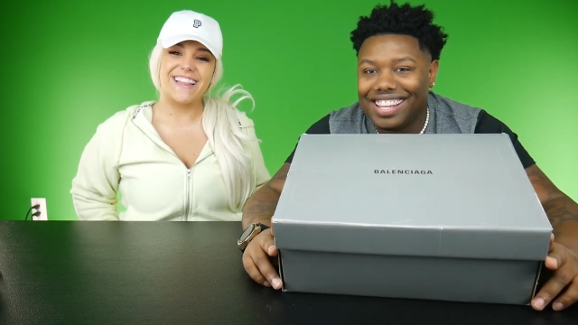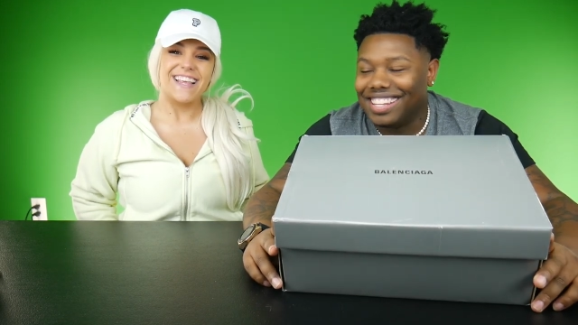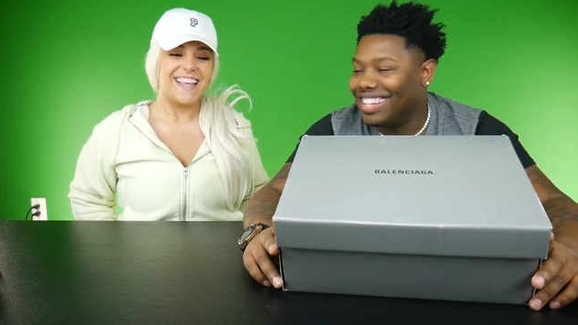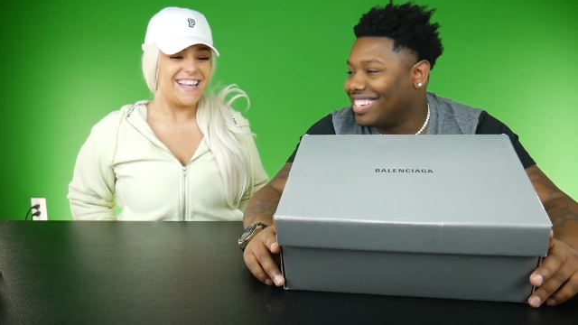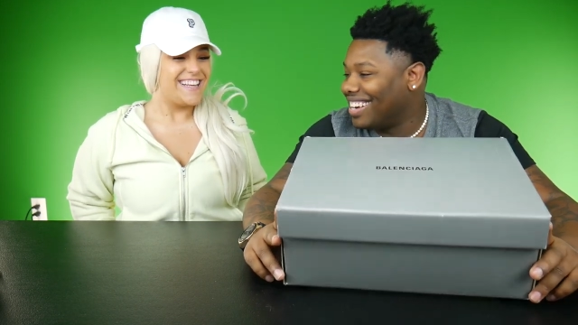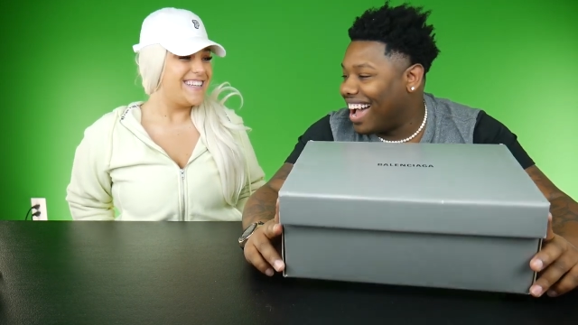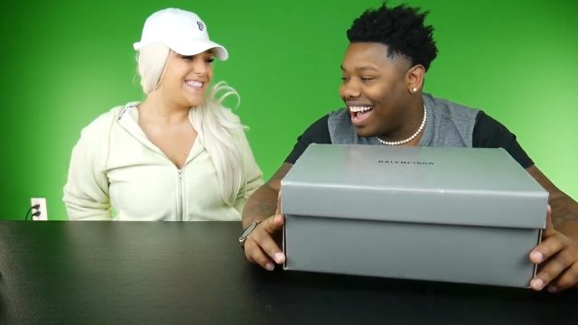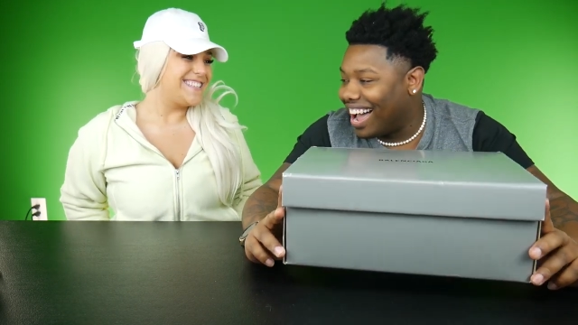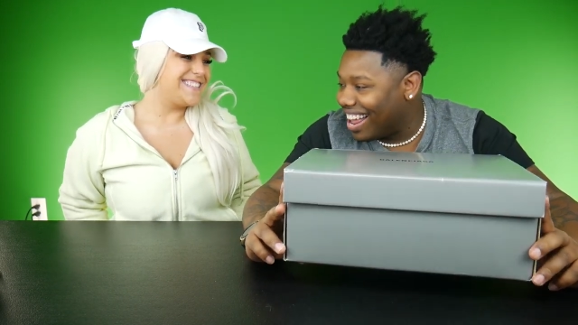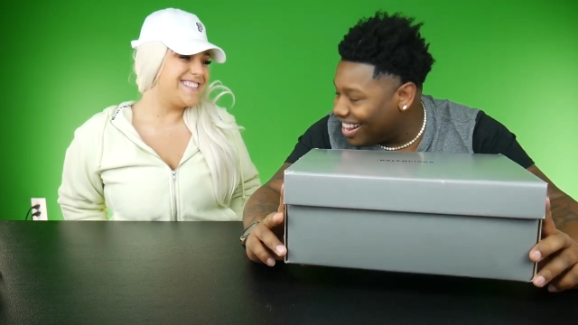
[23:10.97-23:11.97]
Speaker 1: These are
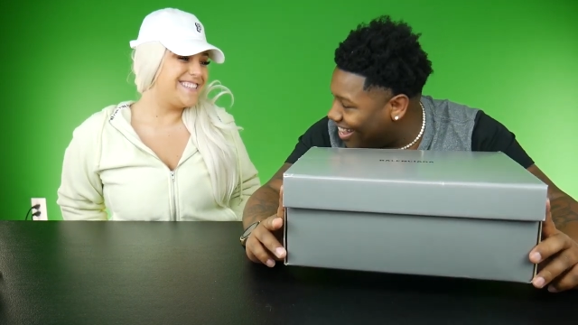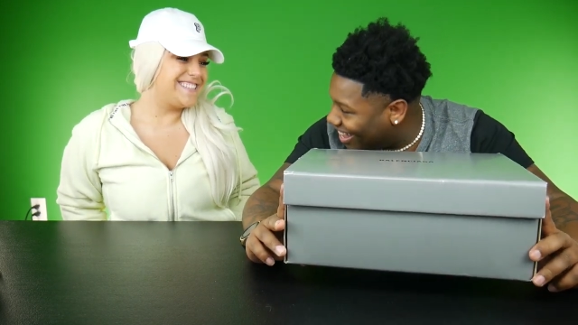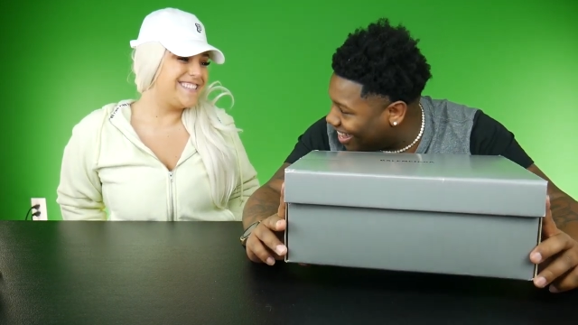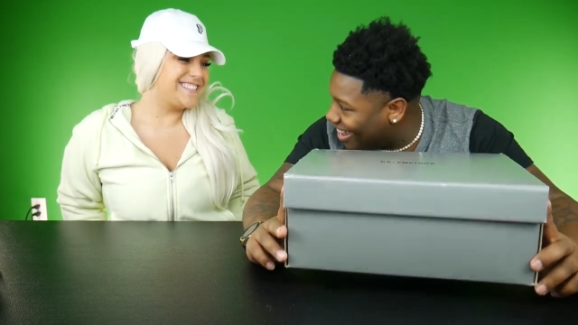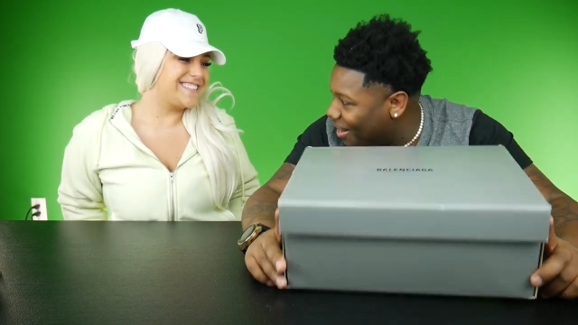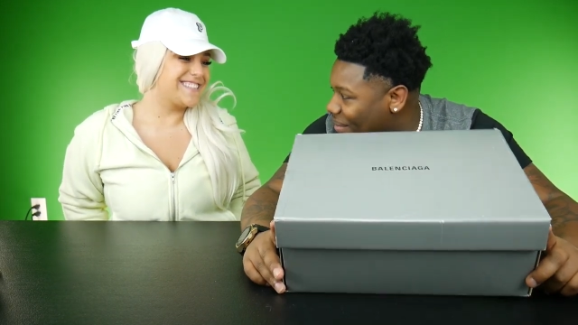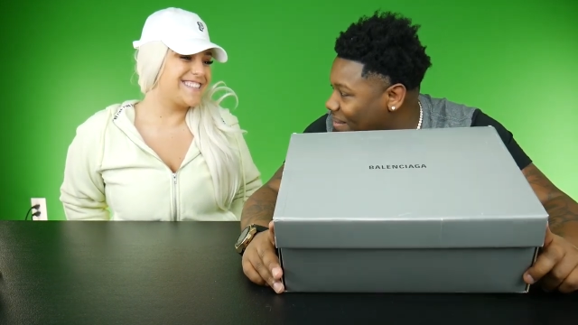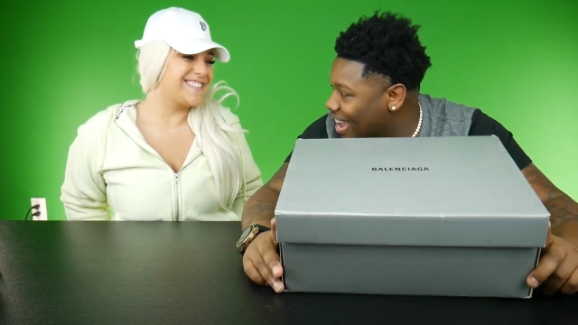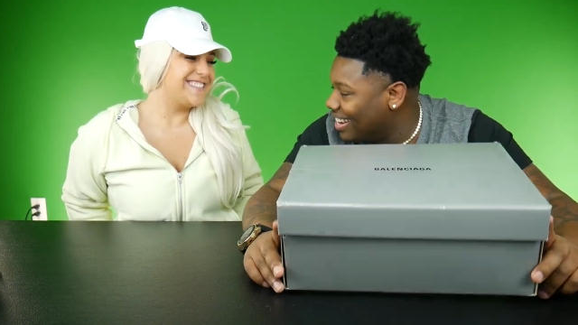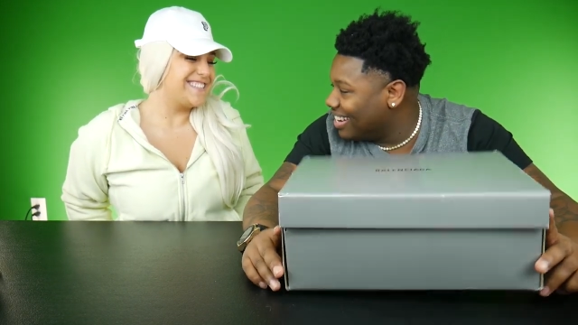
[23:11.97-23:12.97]
not uh,
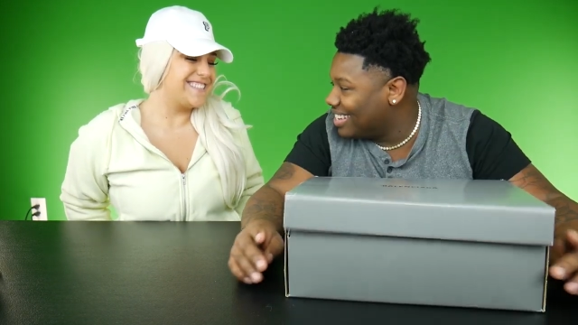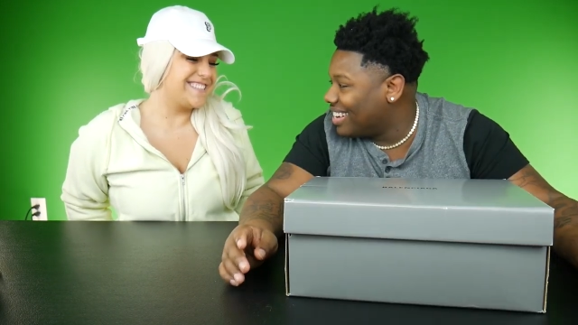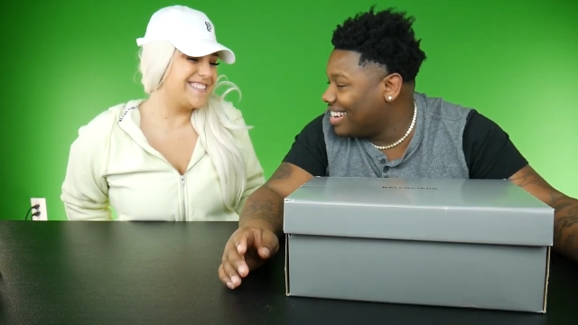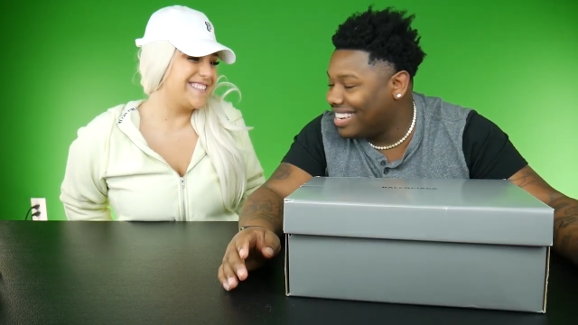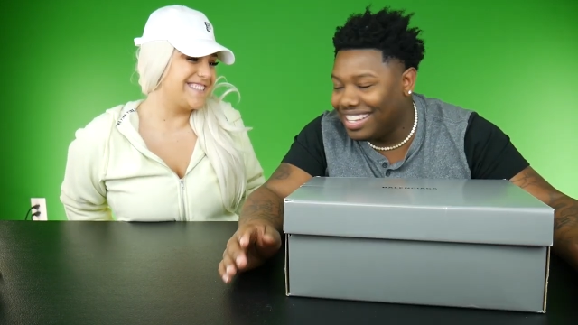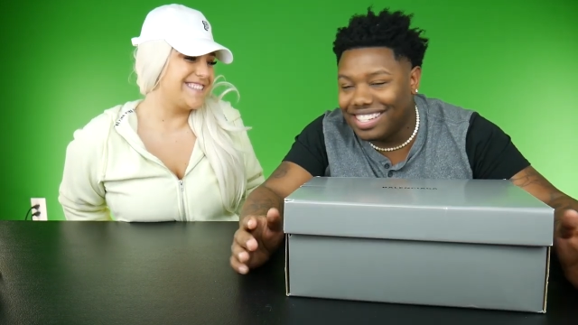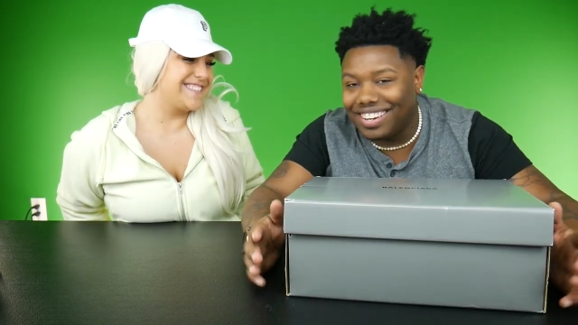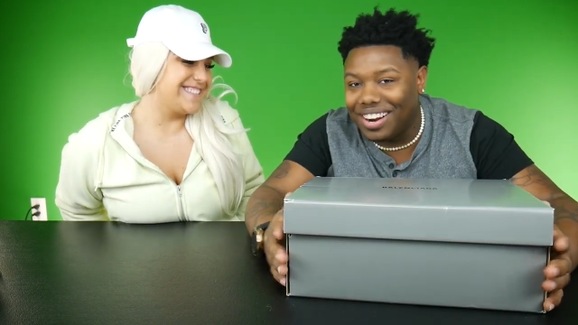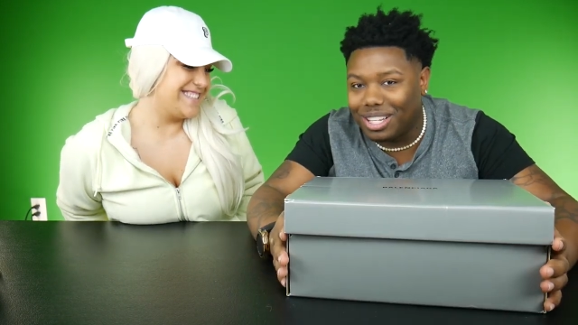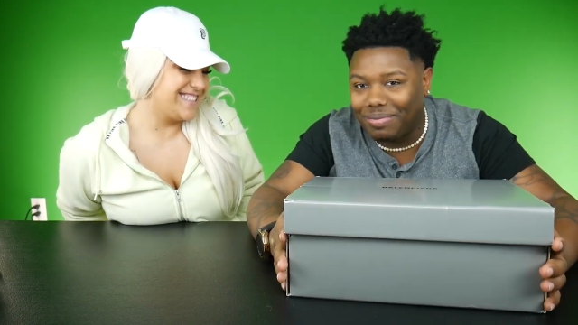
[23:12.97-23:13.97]
Air These are not, these
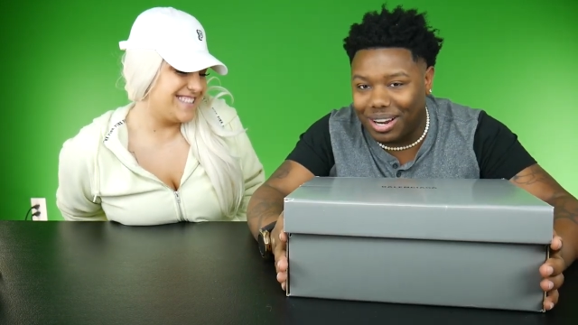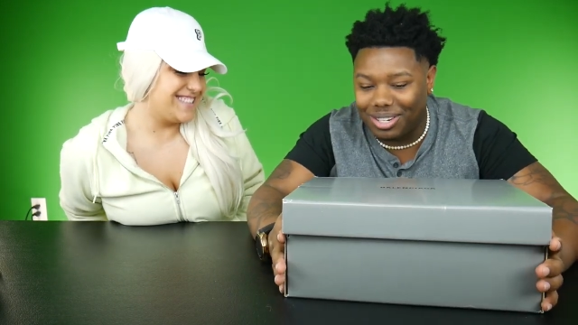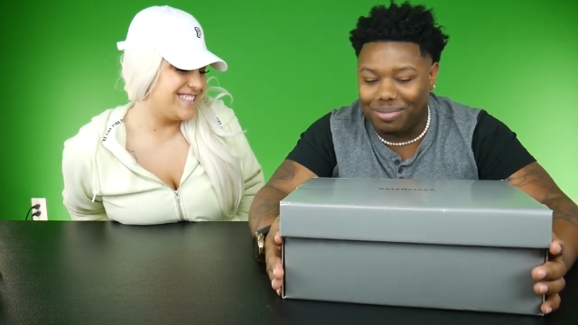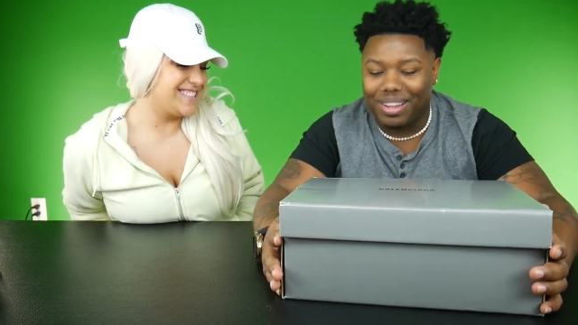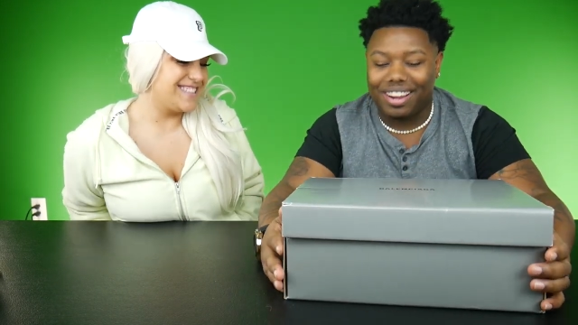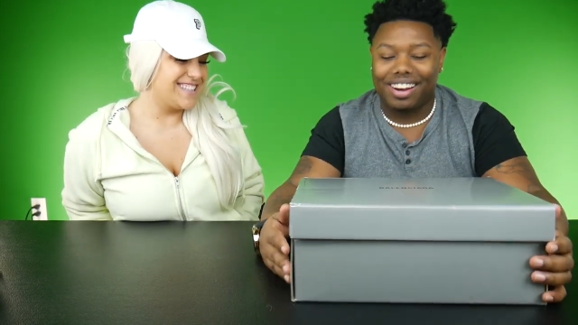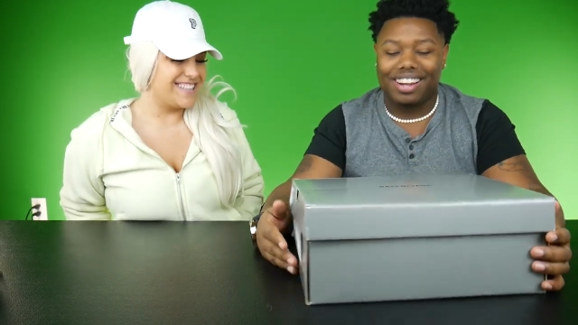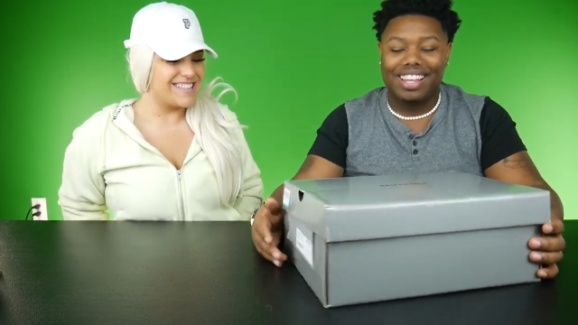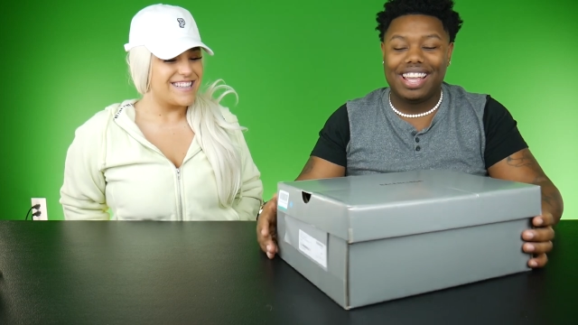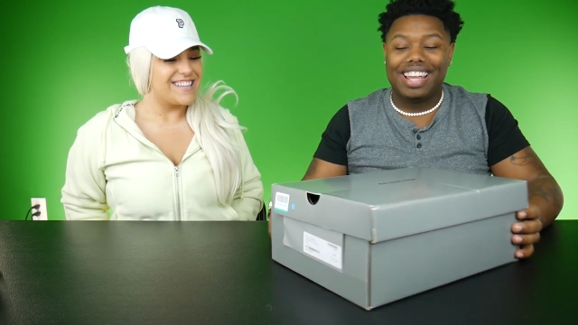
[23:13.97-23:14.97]
are a special pair.